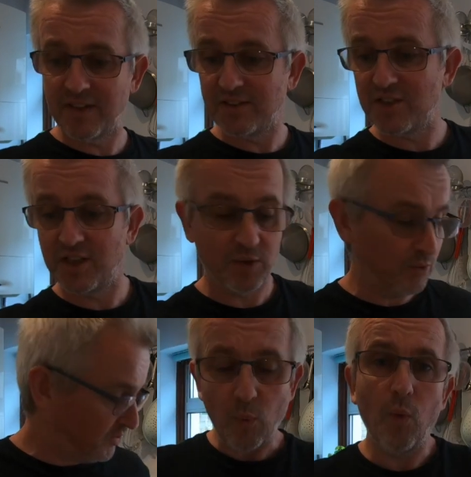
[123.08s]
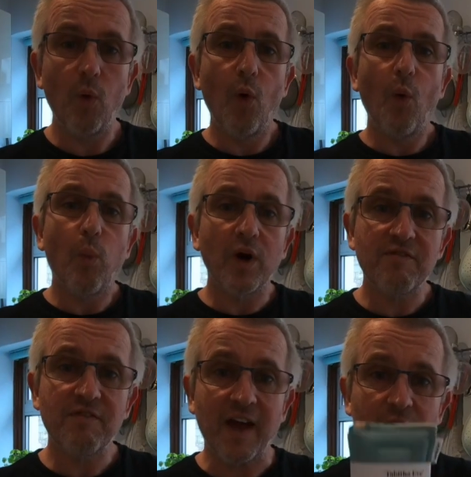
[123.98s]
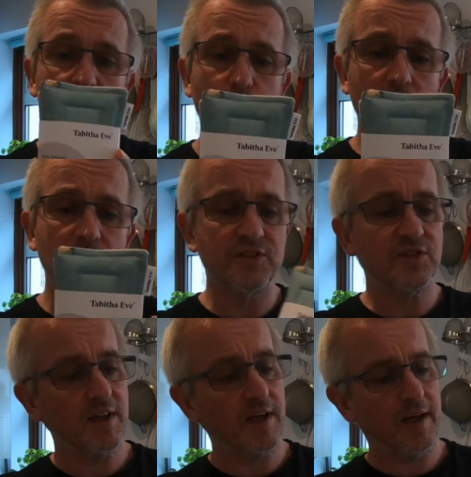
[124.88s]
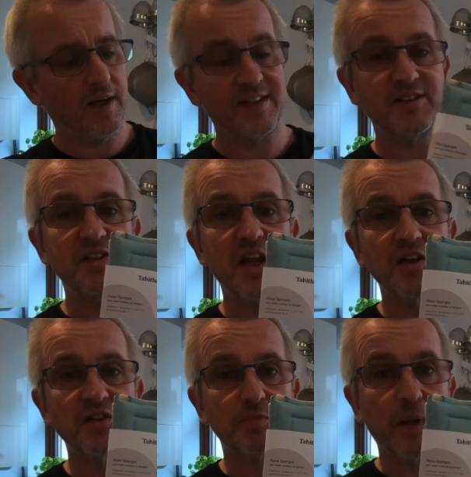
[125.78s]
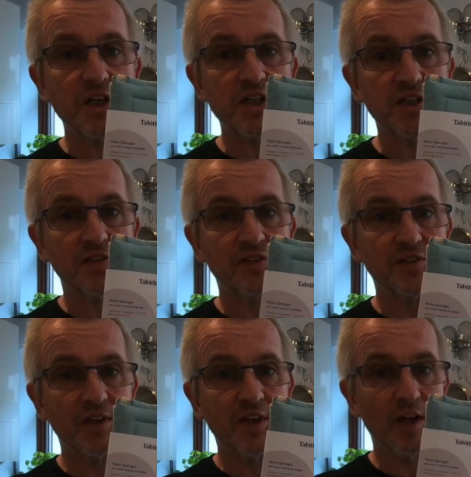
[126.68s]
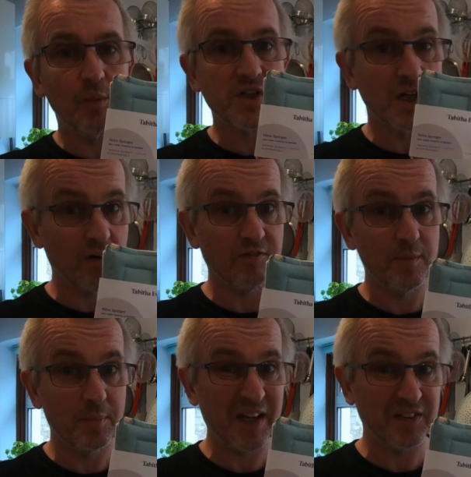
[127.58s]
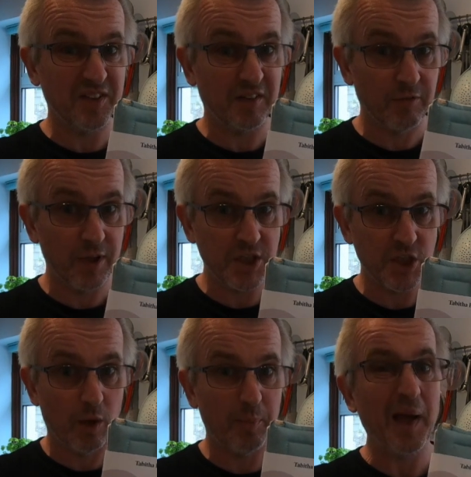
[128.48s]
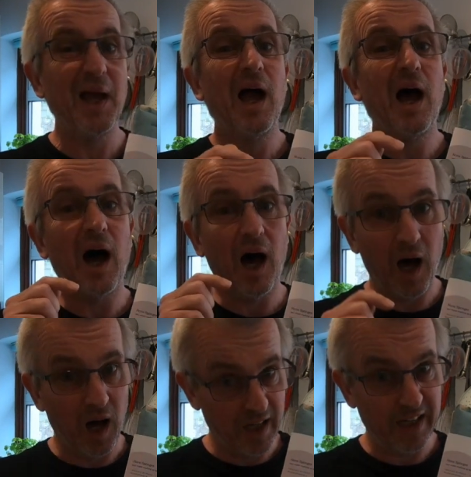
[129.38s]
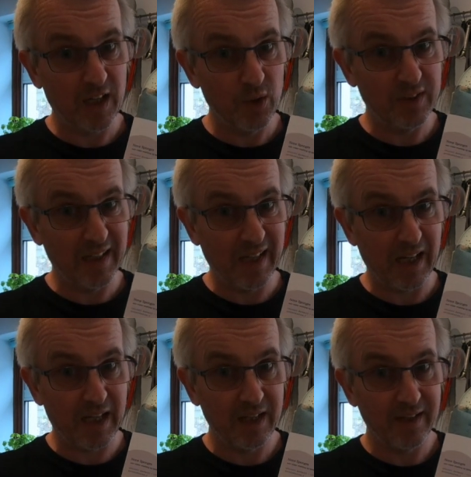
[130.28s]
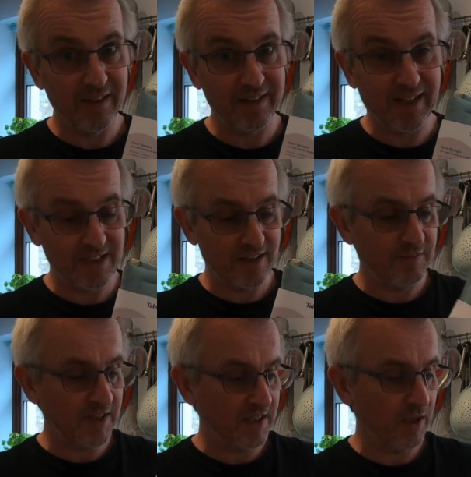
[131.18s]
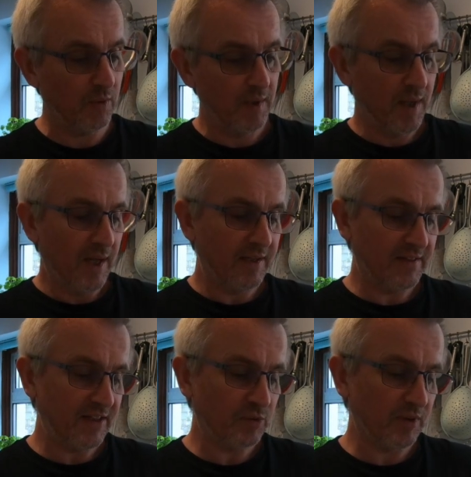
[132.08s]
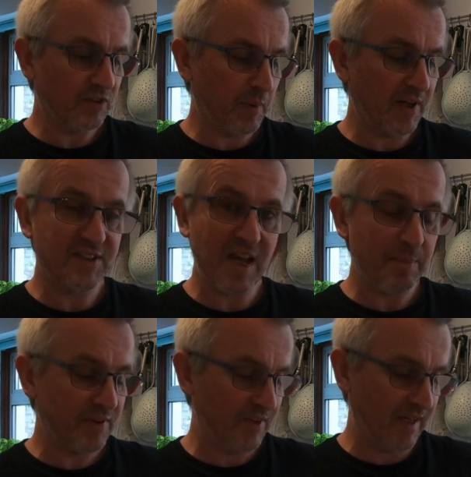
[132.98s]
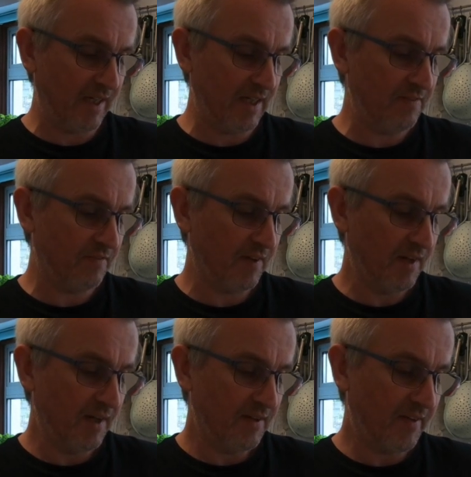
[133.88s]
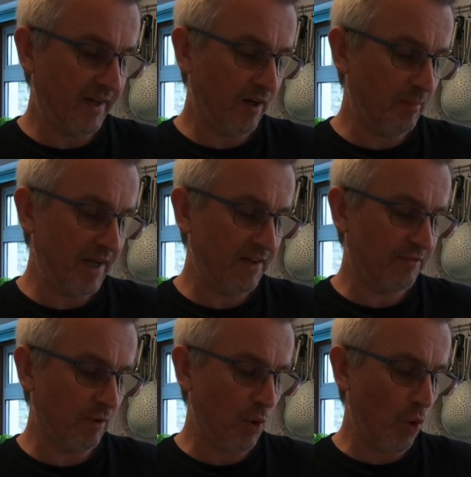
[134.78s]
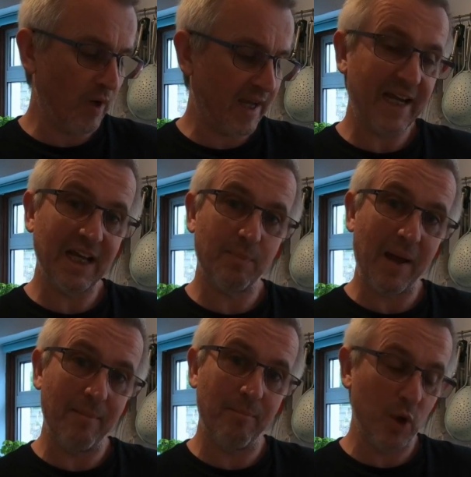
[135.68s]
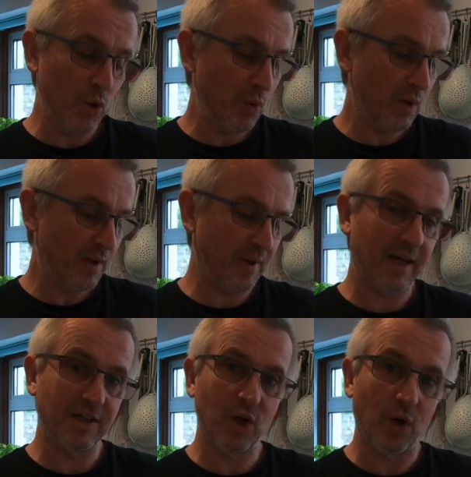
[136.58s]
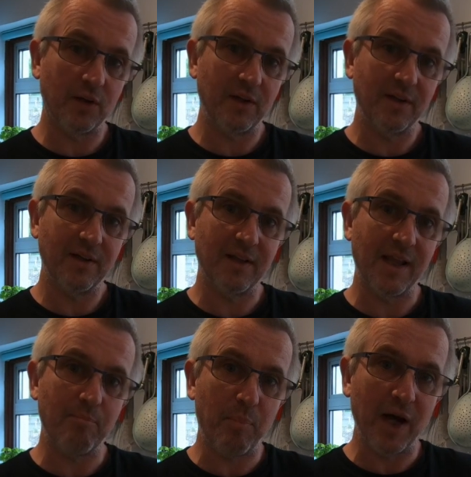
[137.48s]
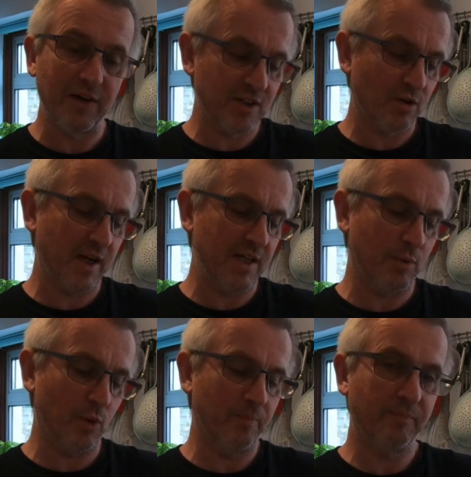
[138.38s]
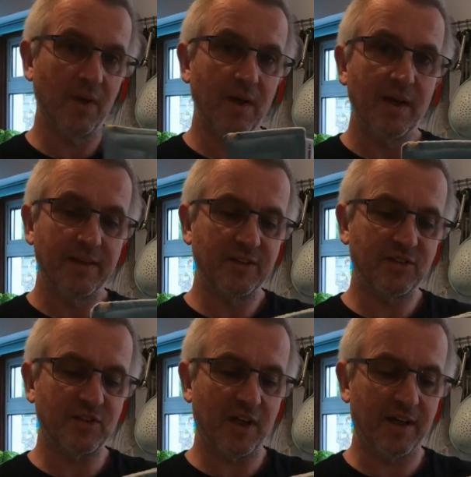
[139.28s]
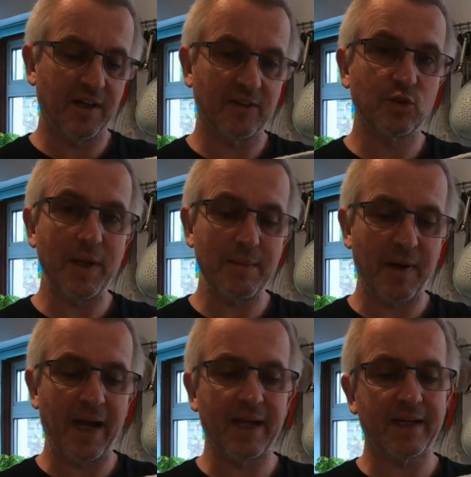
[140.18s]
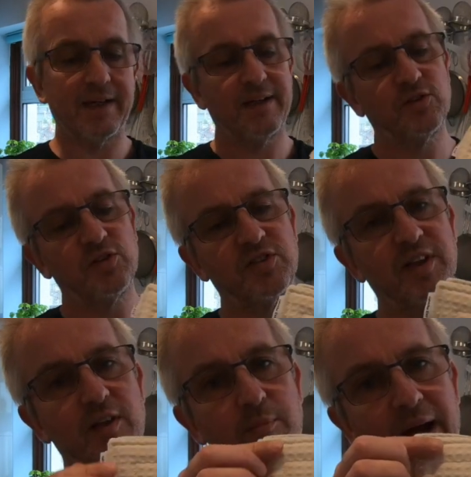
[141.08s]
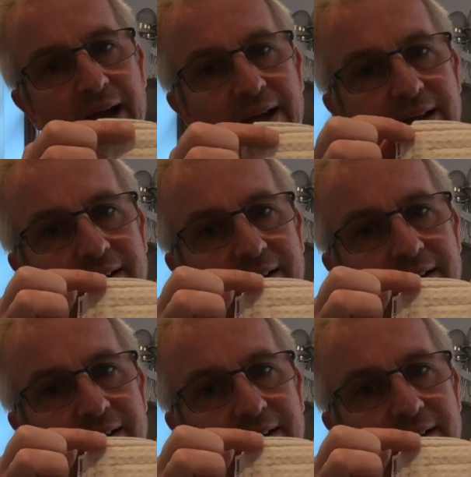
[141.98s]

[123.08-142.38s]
thing to use. What I found was these nun sponges, which I got from the plastic free shop. I'll include the link at the end of the video. Now these ones are by Tabitha Eve. They are made from organic bamboo and cotton, and they're biodegradable. There's a twin pack, and as you see on the back,